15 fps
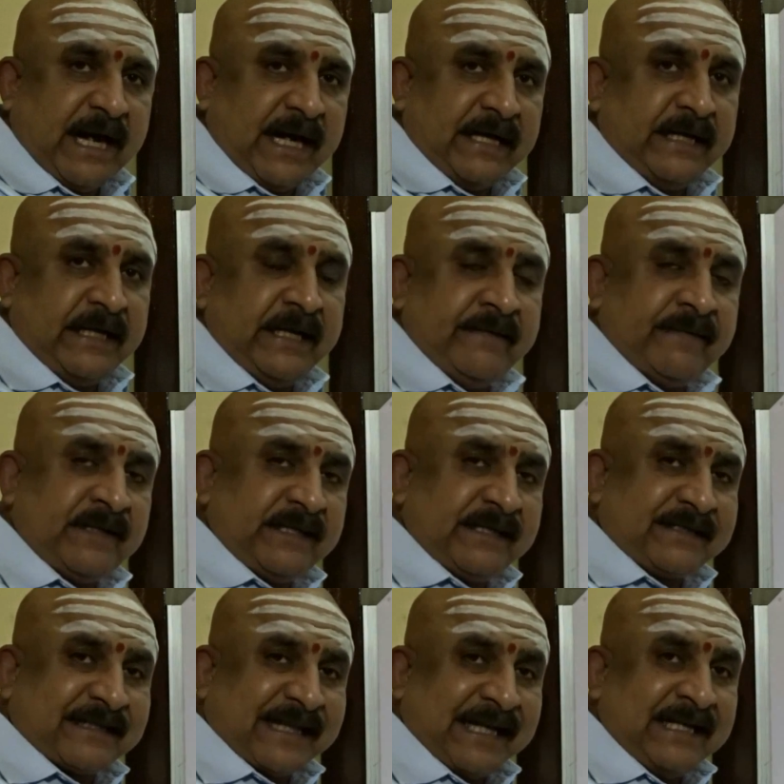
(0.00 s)
and even the
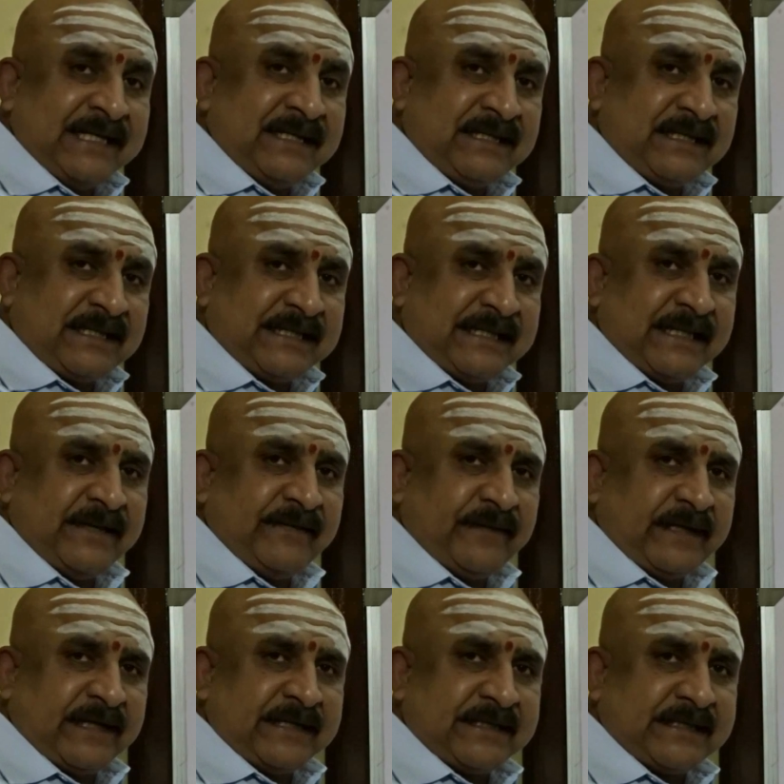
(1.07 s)
sign's
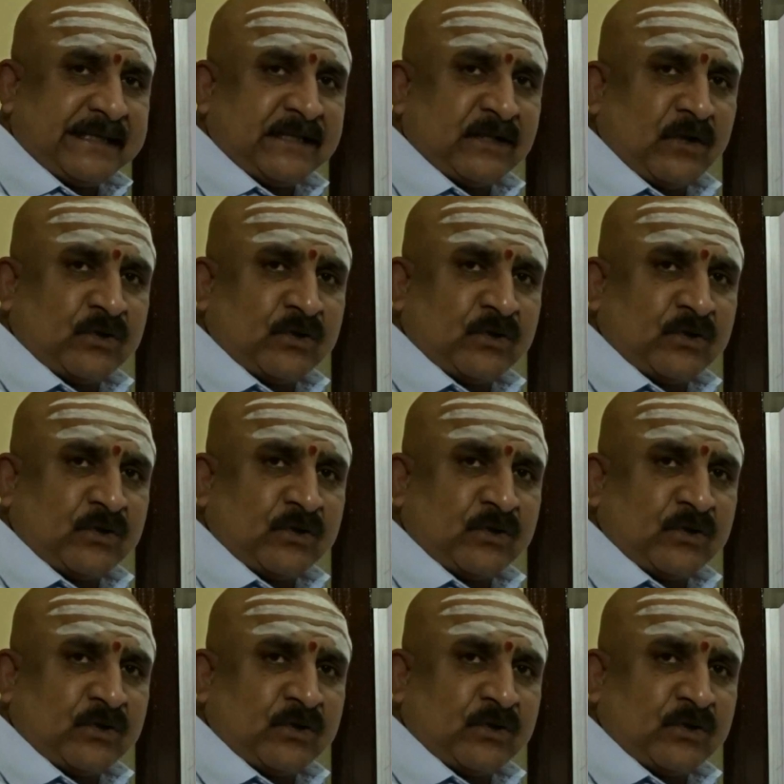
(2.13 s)
significances